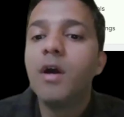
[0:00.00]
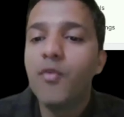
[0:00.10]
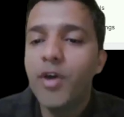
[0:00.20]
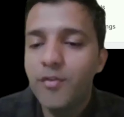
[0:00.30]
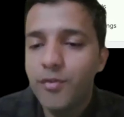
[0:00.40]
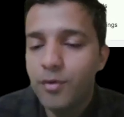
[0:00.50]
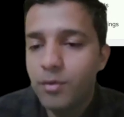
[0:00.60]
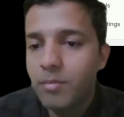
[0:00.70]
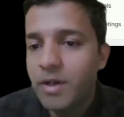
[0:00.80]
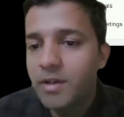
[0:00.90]
Very
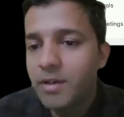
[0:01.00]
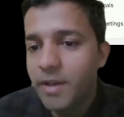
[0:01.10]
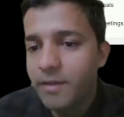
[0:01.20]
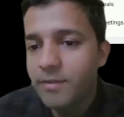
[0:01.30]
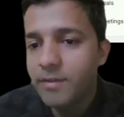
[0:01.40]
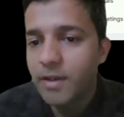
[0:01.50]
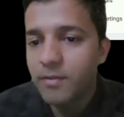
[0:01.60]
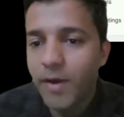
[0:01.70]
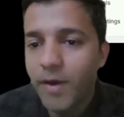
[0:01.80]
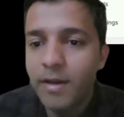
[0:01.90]
few, but yes,
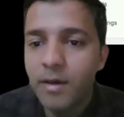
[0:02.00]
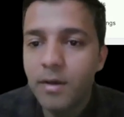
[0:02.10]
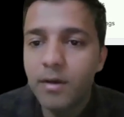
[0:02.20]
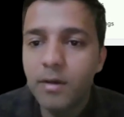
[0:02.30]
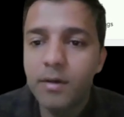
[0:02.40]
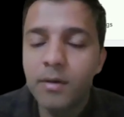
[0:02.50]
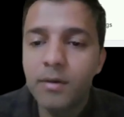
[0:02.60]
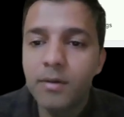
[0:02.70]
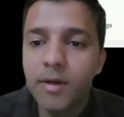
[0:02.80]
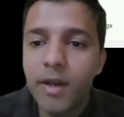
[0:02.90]
that's fine.
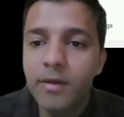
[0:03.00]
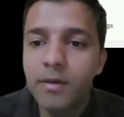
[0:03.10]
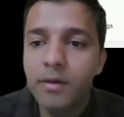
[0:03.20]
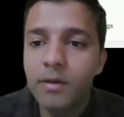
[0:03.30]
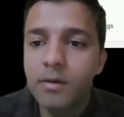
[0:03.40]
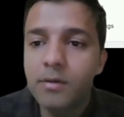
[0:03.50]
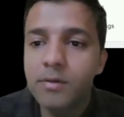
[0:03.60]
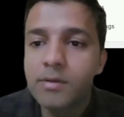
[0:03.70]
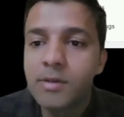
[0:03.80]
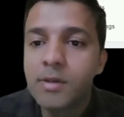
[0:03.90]
Right.
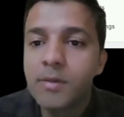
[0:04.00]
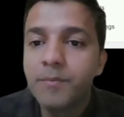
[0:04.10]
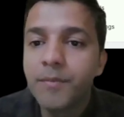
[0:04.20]
To